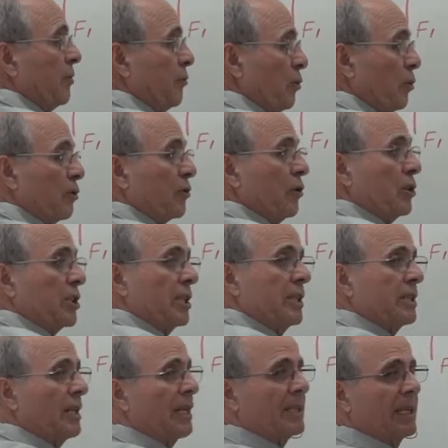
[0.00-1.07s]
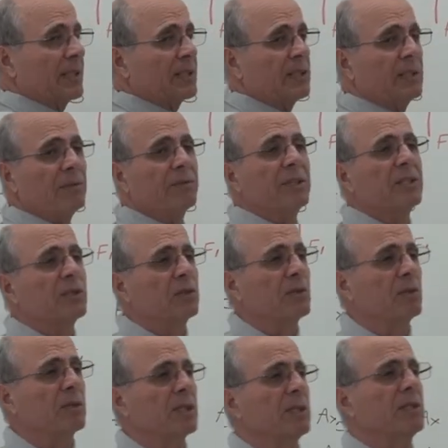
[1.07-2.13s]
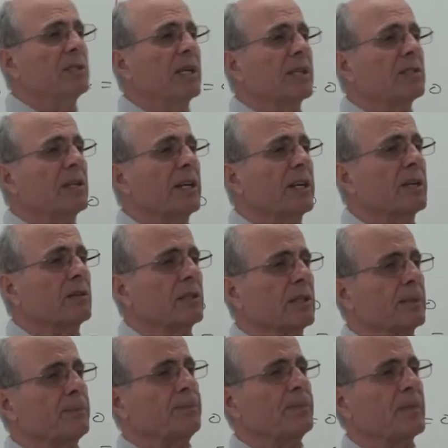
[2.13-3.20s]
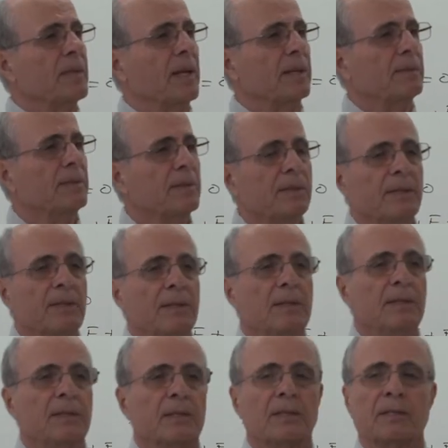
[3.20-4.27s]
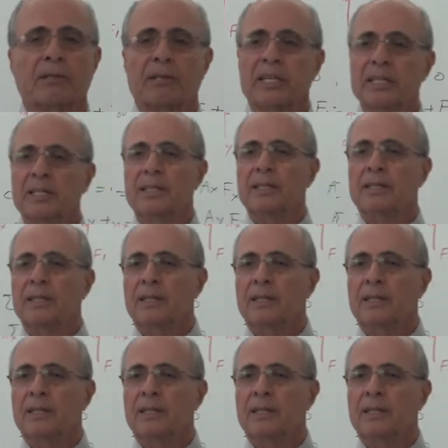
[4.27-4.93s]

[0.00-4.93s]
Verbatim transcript: if you forget that, that's a different story. Is that correct or not? Yeah? Correct?